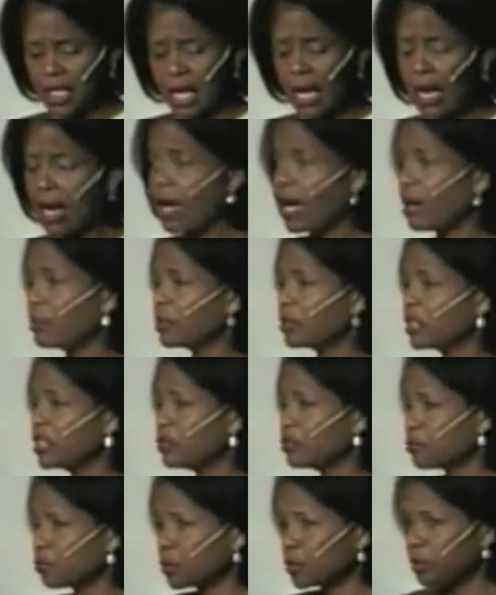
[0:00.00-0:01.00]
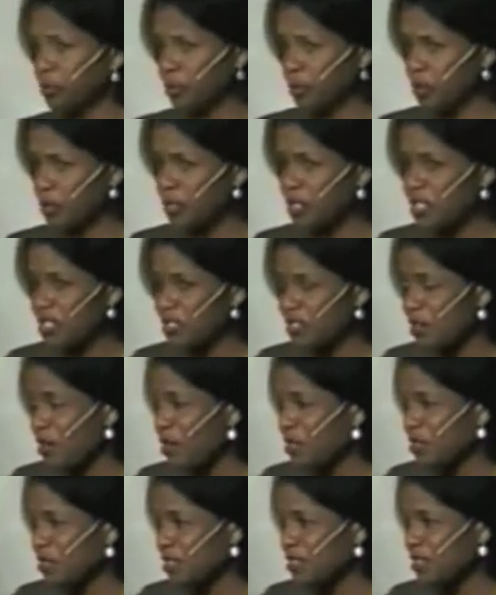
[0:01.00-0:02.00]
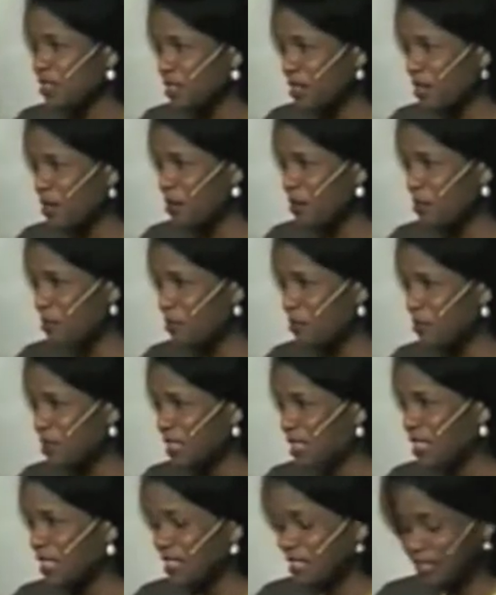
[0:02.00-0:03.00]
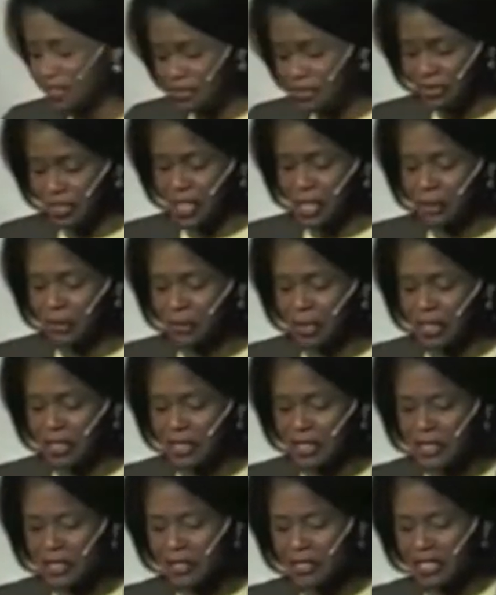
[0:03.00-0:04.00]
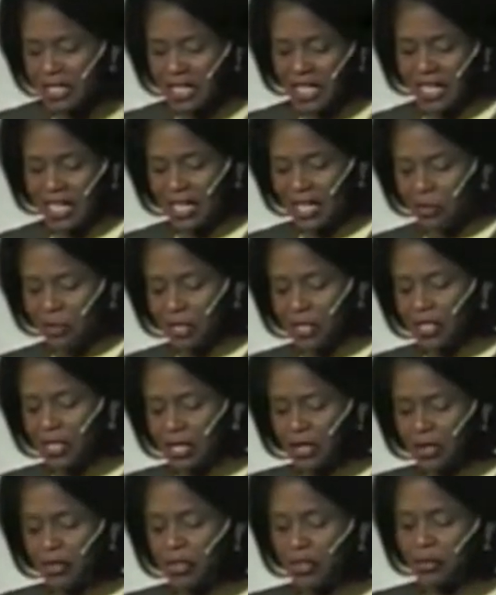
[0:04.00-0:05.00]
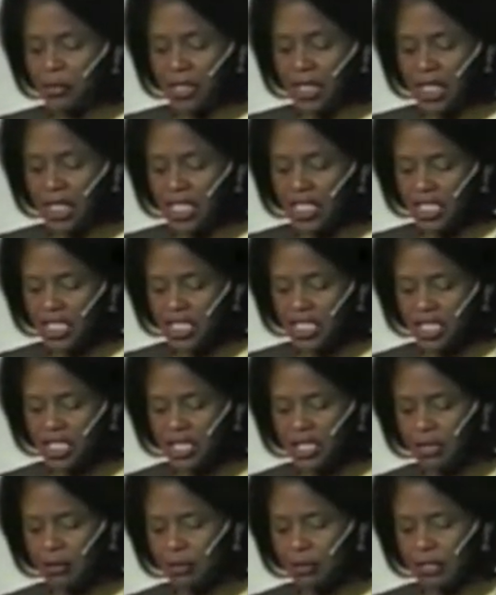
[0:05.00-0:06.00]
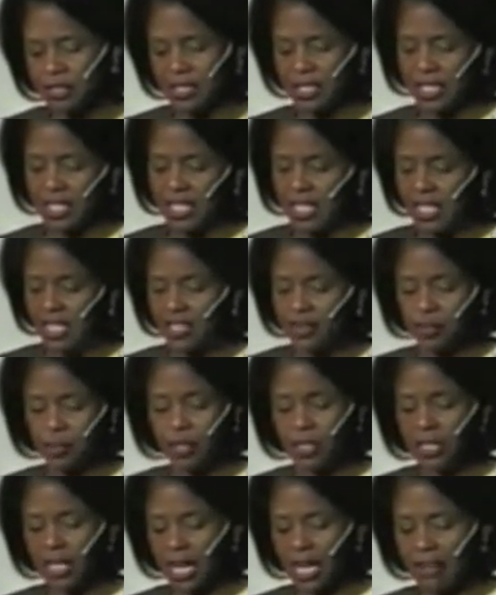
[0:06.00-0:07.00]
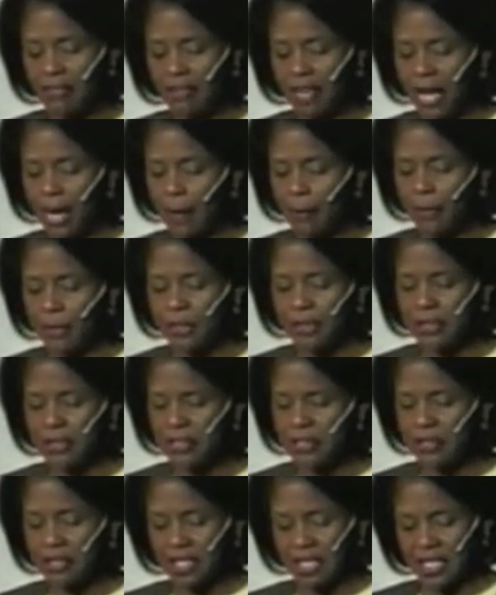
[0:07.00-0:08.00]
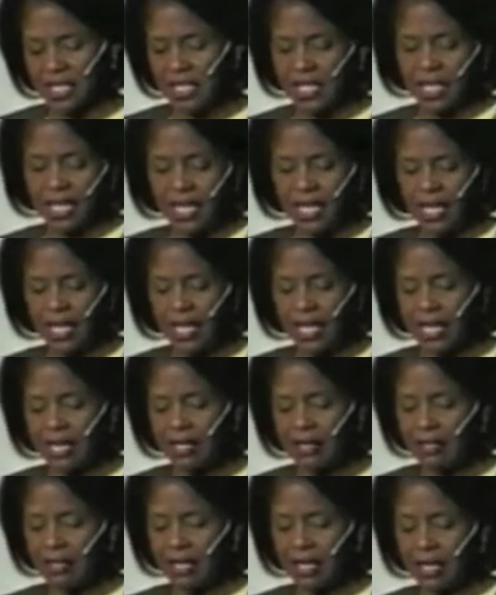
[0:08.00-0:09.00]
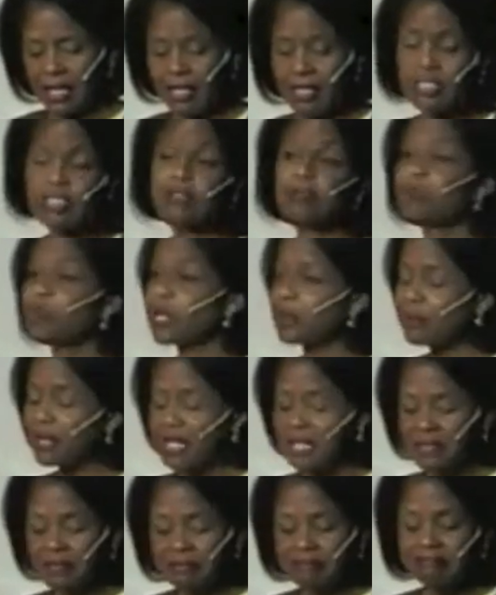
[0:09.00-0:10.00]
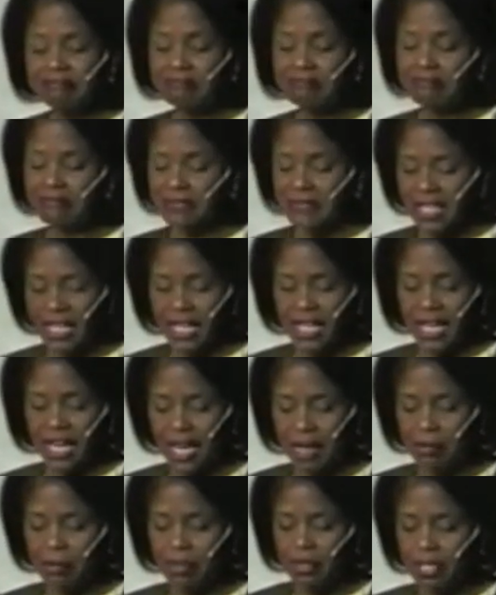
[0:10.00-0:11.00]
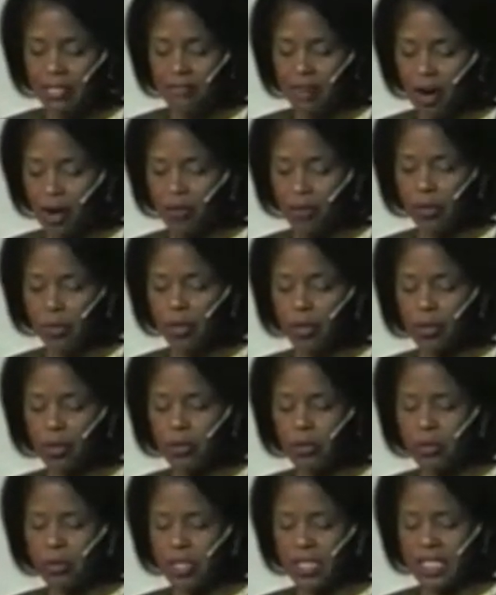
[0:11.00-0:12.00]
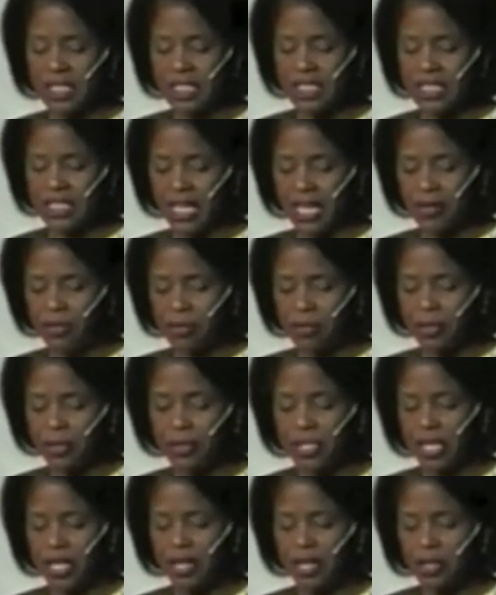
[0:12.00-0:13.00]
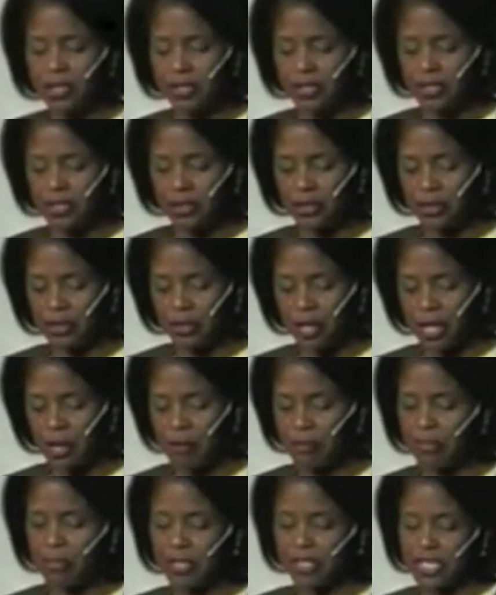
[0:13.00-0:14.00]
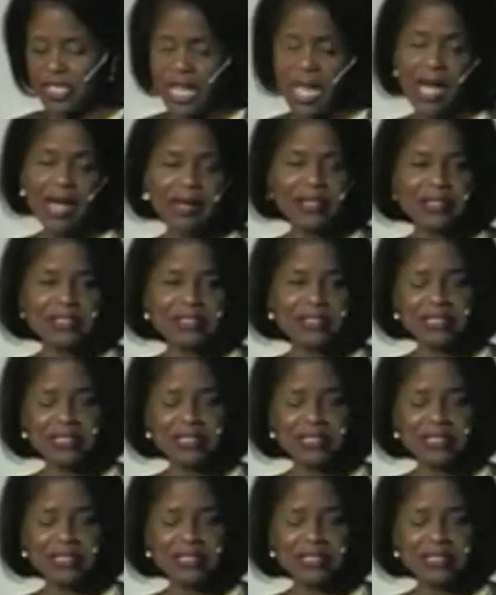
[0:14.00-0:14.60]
I believe real beauty starts in the home and in the families with healthy relationships. It's where life happens. And as women, I believe our role is that we're there to protect